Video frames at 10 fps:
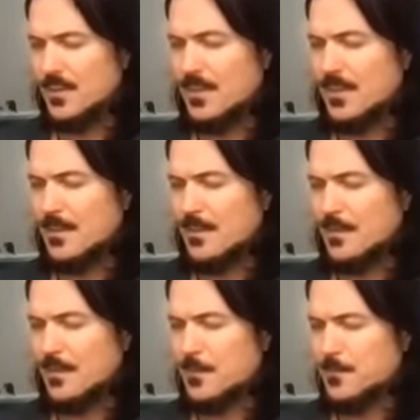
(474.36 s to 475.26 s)

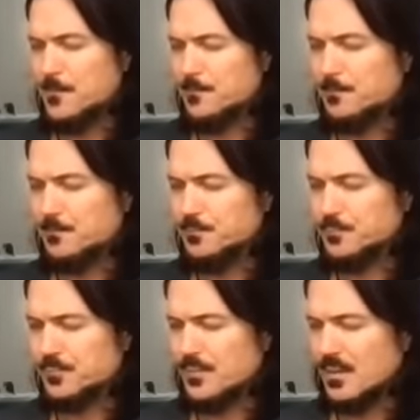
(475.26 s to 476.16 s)

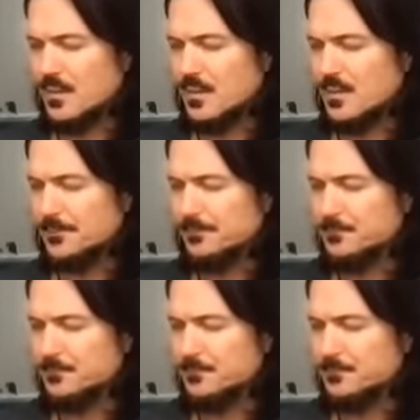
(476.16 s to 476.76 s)
Nothing is said.